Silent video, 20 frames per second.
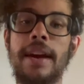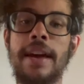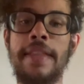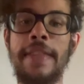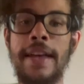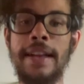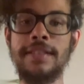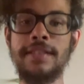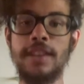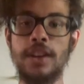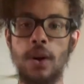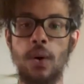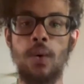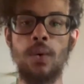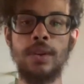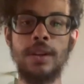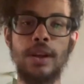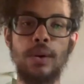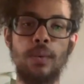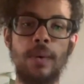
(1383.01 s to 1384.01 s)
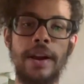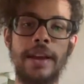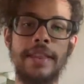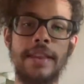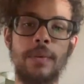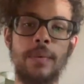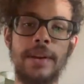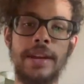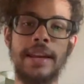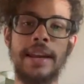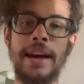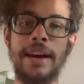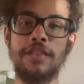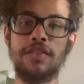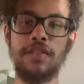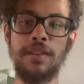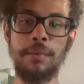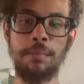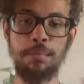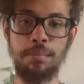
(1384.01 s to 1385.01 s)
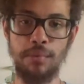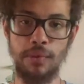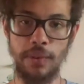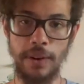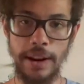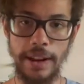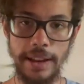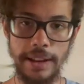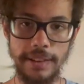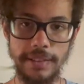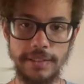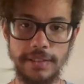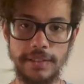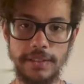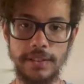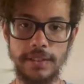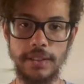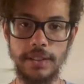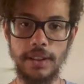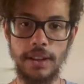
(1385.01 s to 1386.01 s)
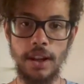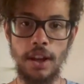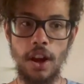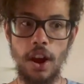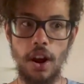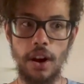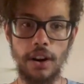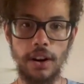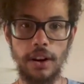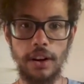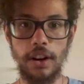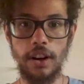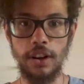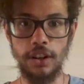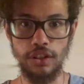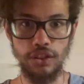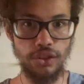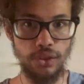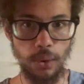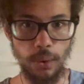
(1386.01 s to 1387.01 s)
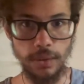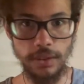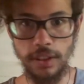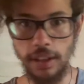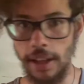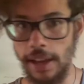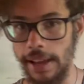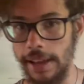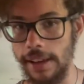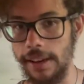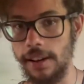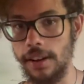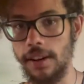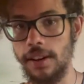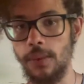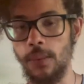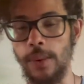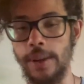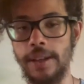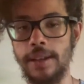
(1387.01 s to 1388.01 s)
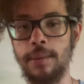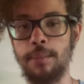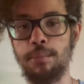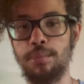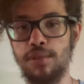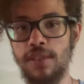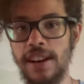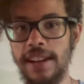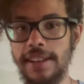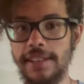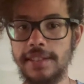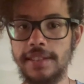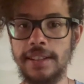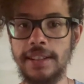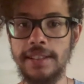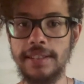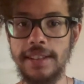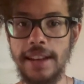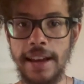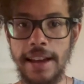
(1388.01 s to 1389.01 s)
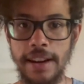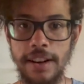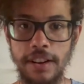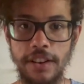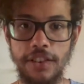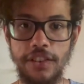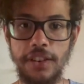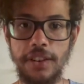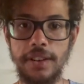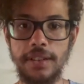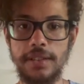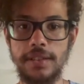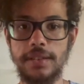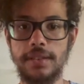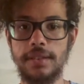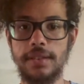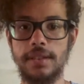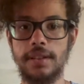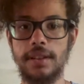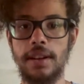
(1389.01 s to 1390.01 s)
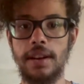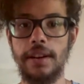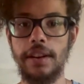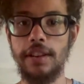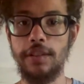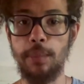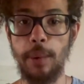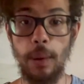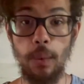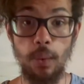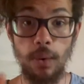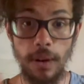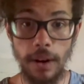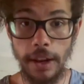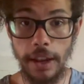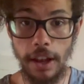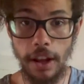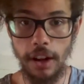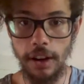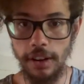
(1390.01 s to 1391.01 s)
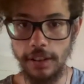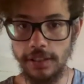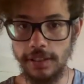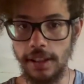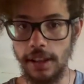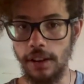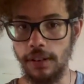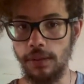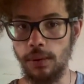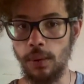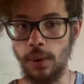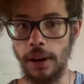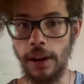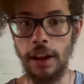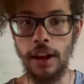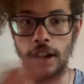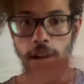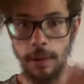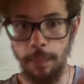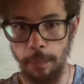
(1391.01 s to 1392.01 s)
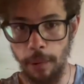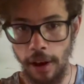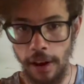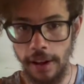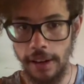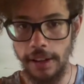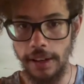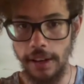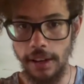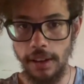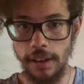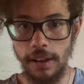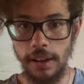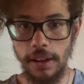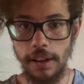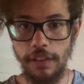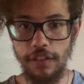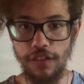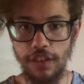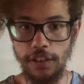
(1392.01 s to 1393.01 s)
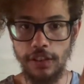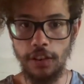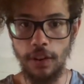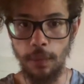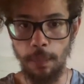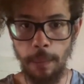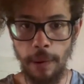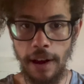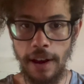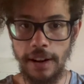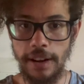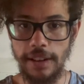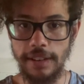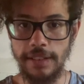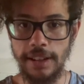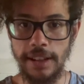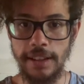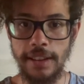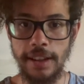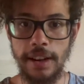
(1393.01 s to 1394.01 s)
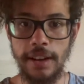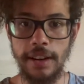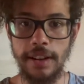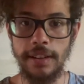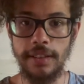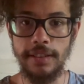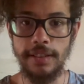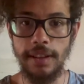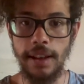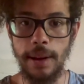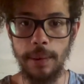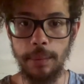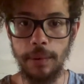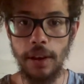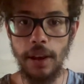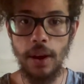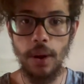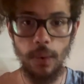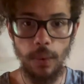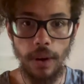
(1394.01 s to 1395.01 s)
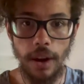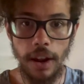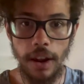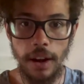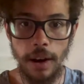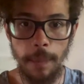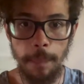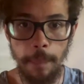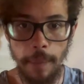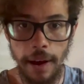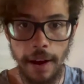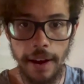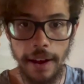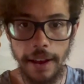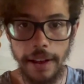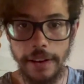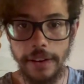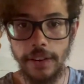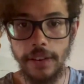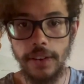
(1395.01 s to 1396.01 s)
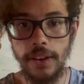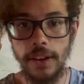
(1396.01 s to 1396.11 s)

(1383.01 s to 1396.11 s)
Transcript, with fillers: And that's the only way that we can actually embrace our, our soul's light. We can embrace these energies is by working on ourselves, working on our body, physical body, take that into concept, working on our mind.